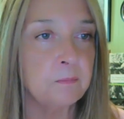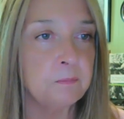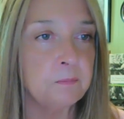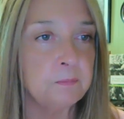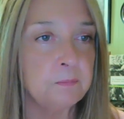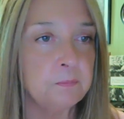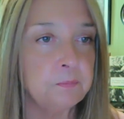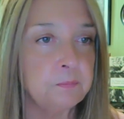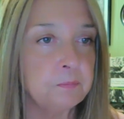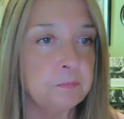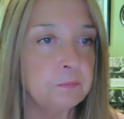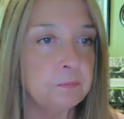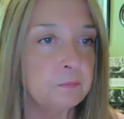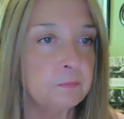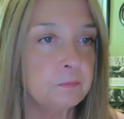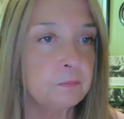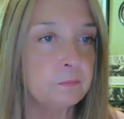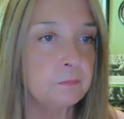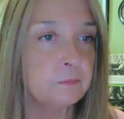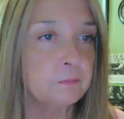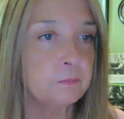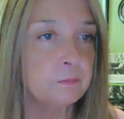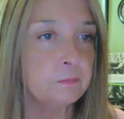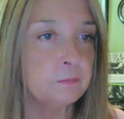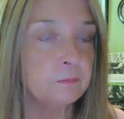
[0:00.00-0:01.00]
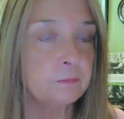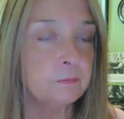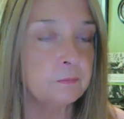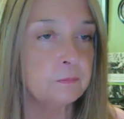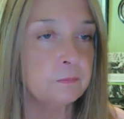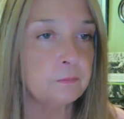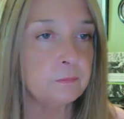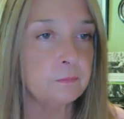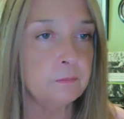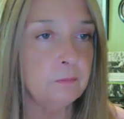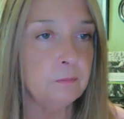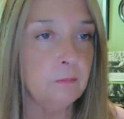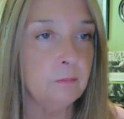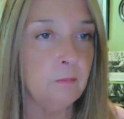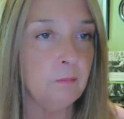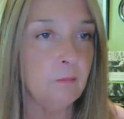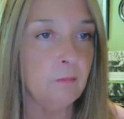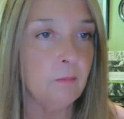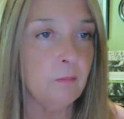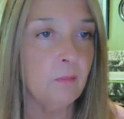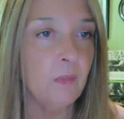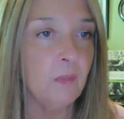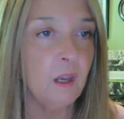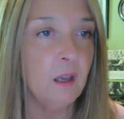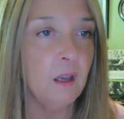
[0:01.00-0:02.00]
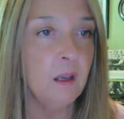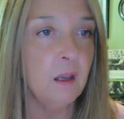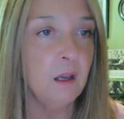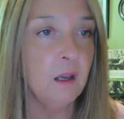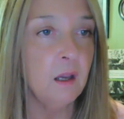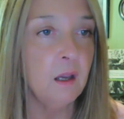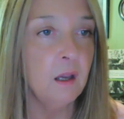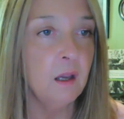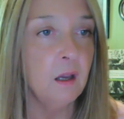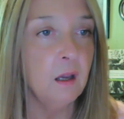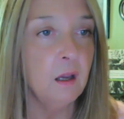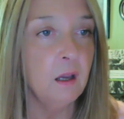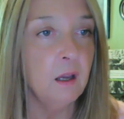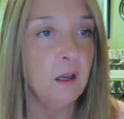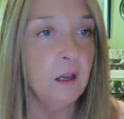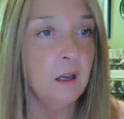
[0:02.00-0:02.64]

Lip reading: No one is speaking in this clip.